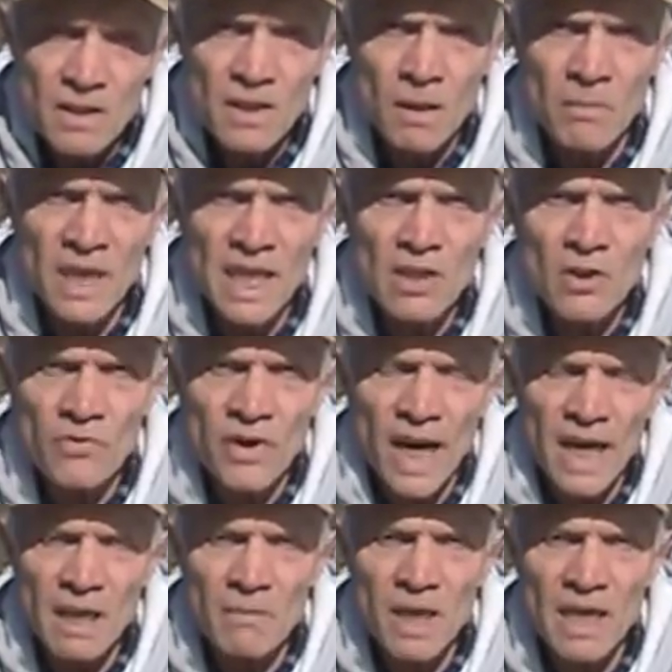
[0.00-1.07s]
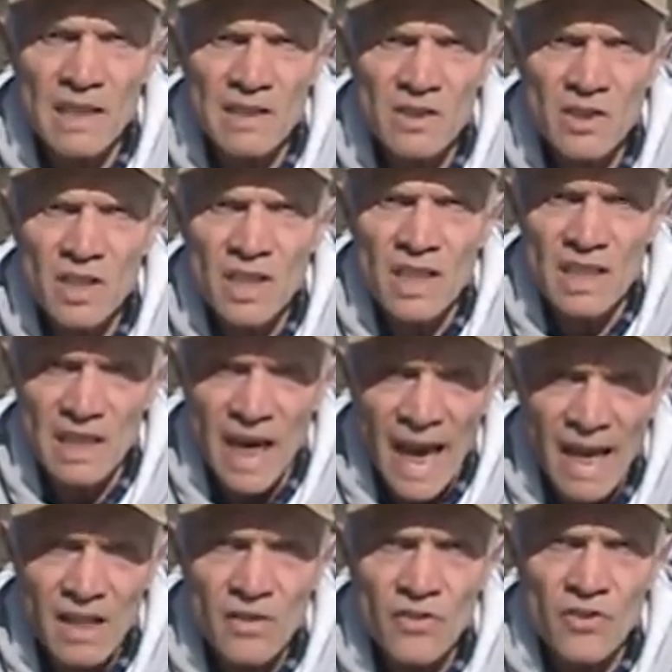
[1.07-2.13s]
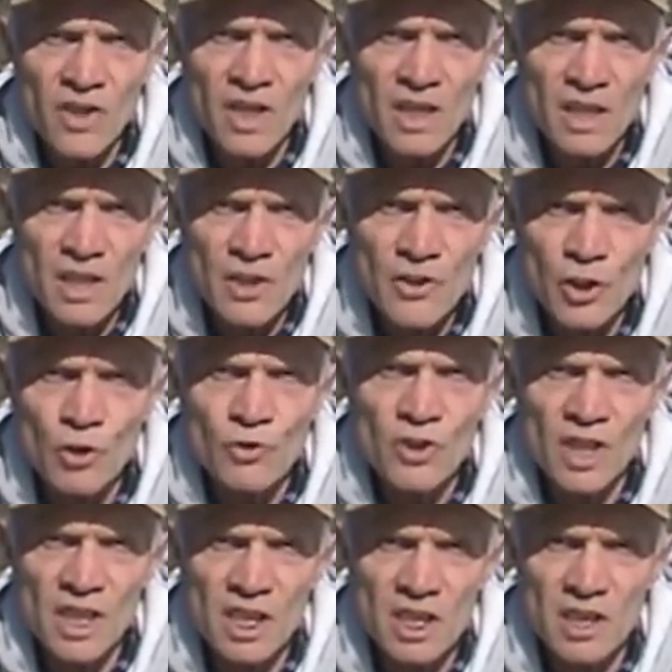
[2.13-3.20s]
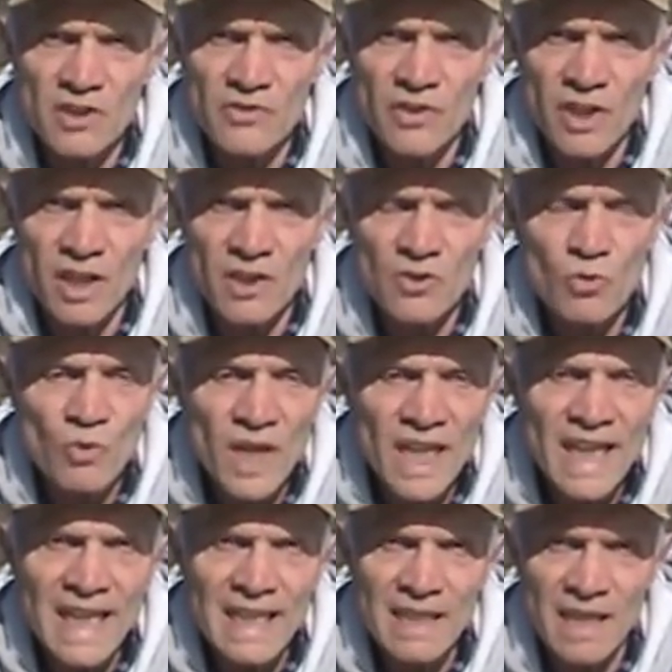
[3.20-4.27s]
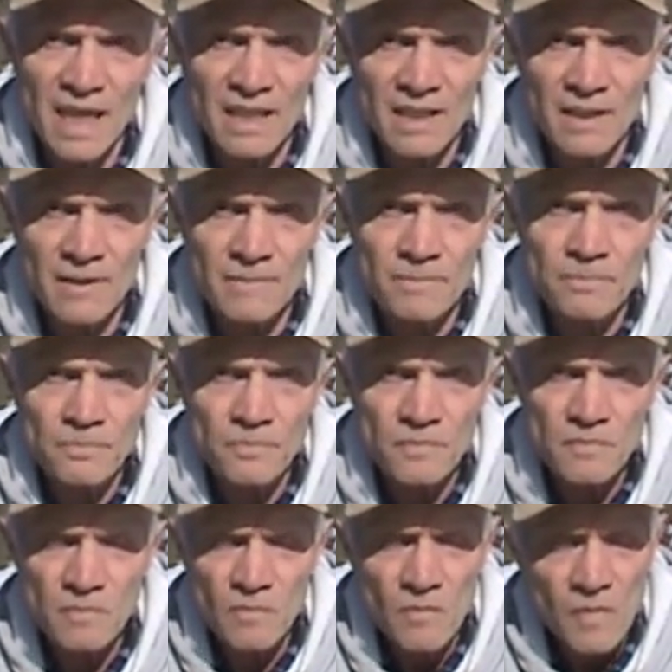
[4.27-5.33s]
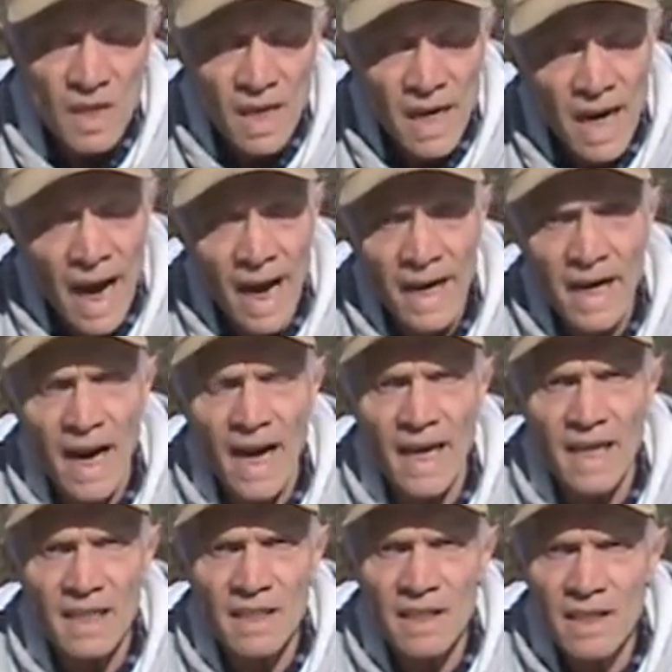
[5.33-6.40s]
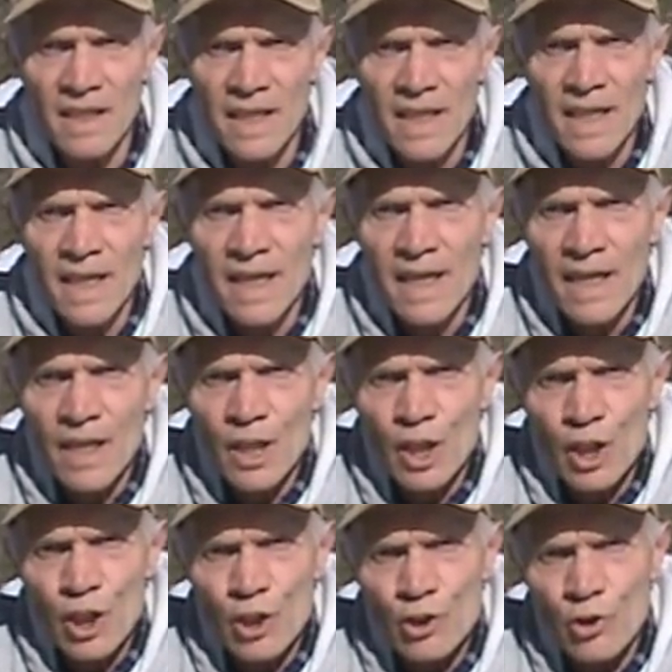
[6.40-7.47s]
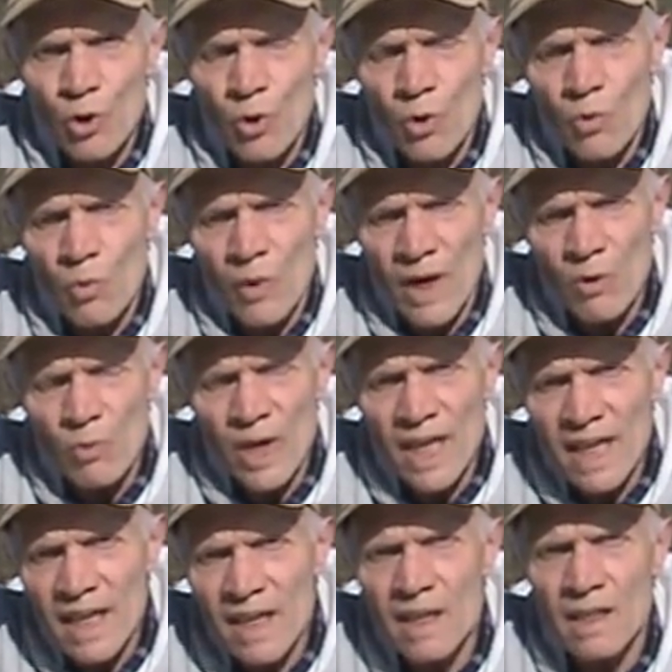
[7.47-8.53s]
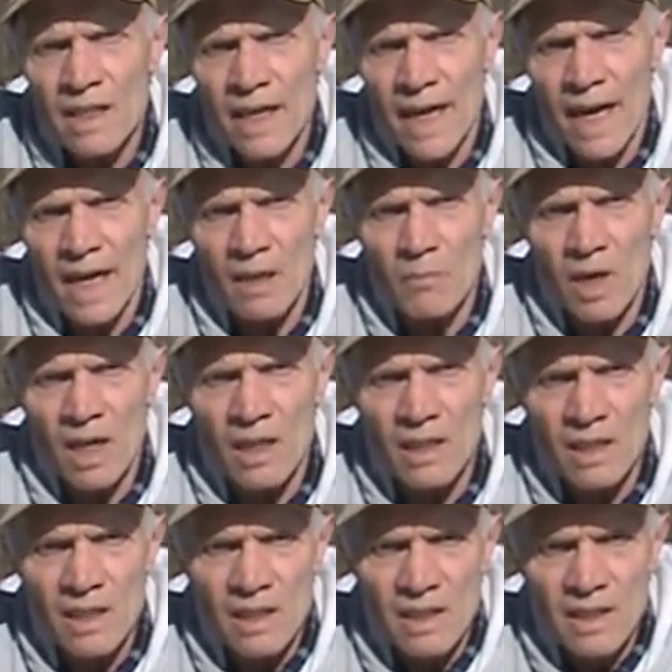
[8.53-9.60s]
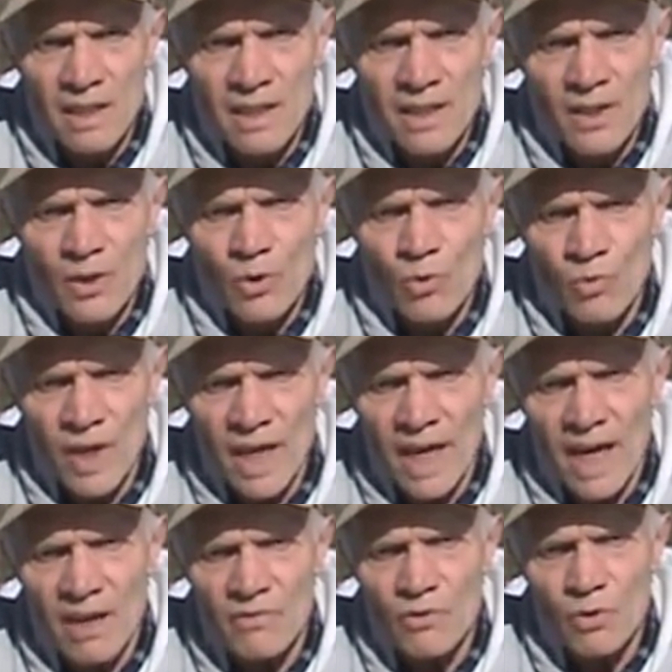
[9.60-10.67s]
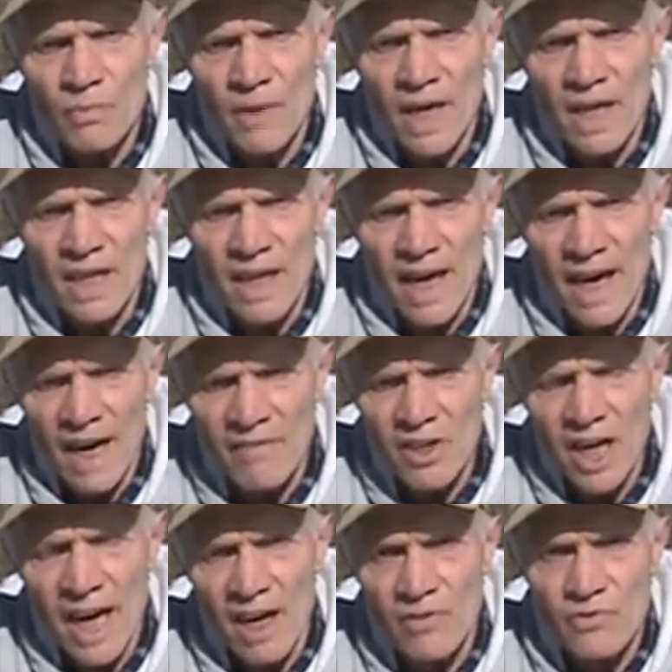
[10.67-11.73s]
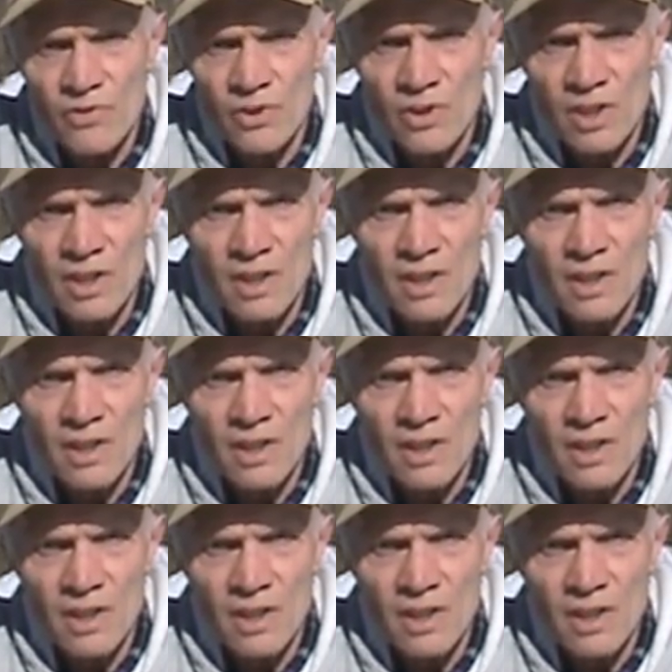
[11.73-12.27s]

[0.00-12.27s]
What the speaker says: The meat of animals, healthy, nutritious for us. We need that in our diet. So when we kill an animal, we have to make every effort